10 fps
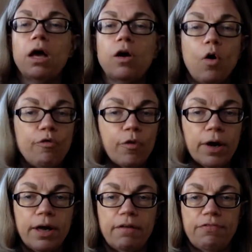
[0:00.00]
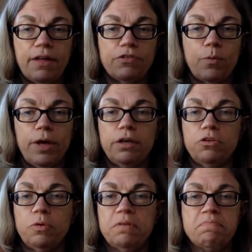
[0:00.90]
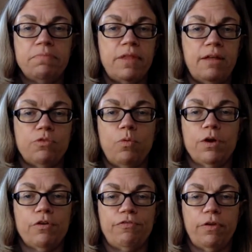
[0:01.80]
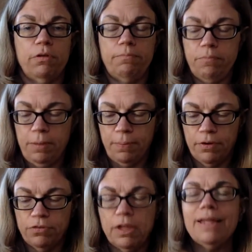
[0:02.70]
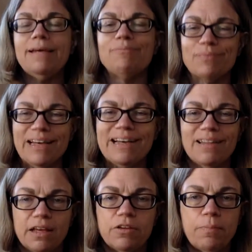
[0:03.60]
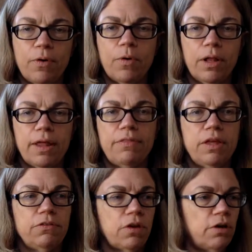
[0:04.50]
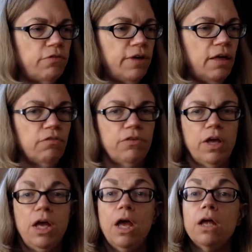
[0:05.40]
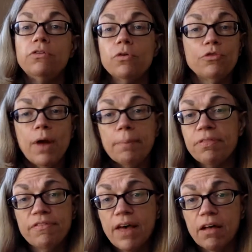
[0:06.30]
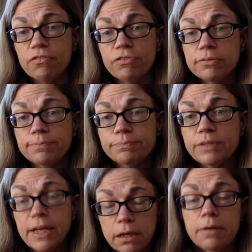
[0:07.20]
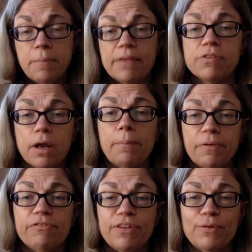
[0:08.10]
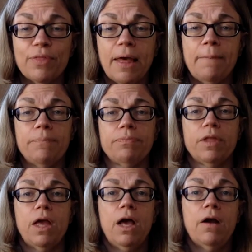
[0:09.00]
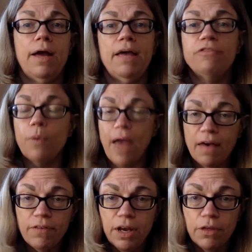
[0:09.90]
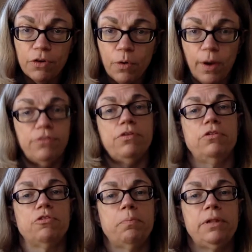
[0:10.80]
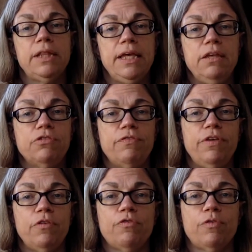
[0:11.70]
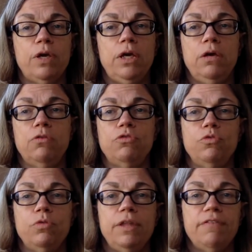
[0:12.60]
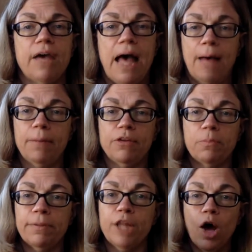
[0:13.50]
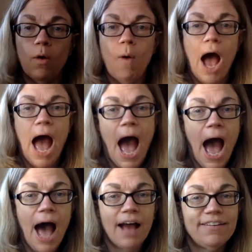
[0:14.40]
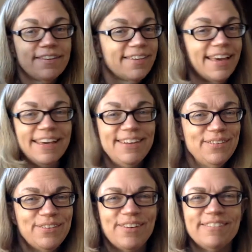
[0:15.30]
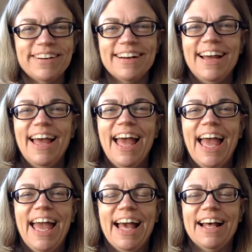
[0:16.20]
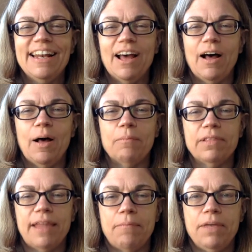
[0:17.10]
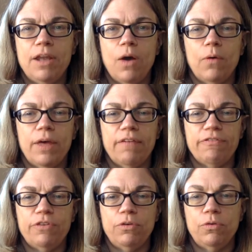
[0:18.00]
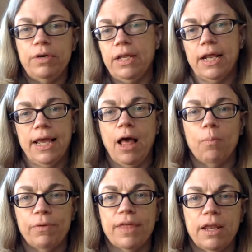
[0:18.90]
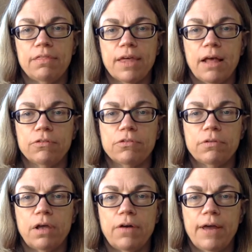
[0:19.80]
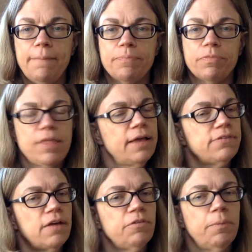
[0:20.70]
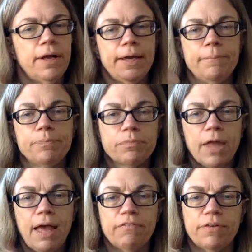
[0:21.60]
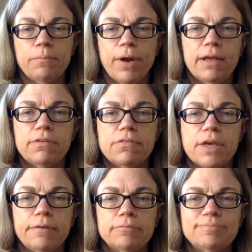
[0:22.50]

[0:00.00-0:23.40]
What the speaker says: Go for it. If that's a way to do it, that's wonderful. Me personally, I like to put oil on the entire valve. Don't drop the valve. It could mess it up if you do that. All right, if you have any other questions, please feel free to leave a comment below, just like a YouTuber, and let me know if you need any help with anything else. All right, thanks everybody. Have fun practicing.